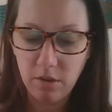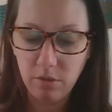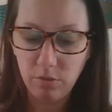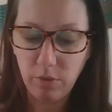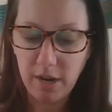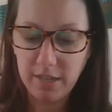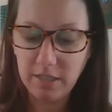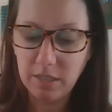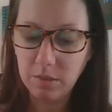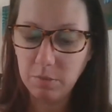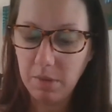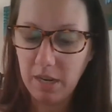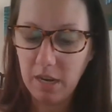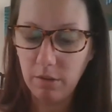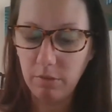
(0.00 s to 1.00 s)
racist
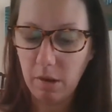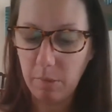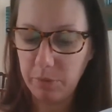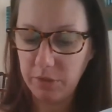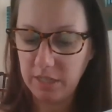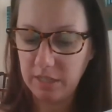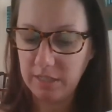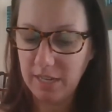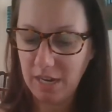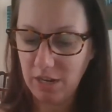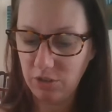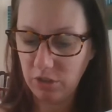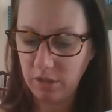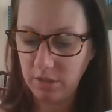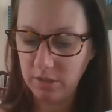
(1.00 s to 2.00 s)
media
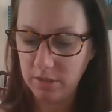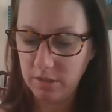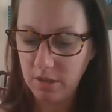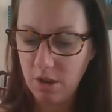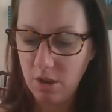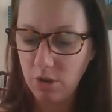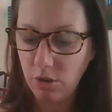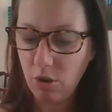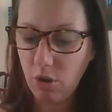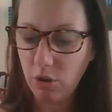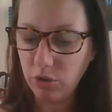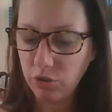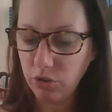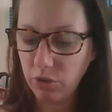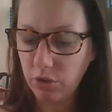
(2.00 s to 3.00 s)
representations,
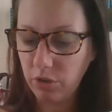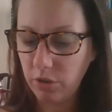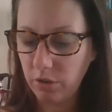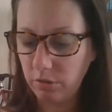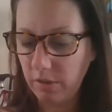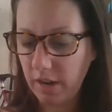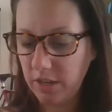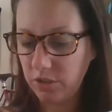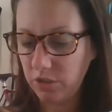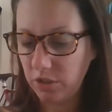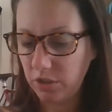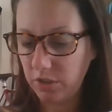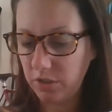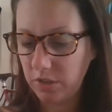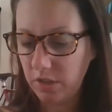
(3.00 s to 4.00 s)
cultural
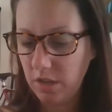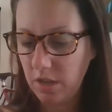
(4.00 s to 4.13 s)
erasures,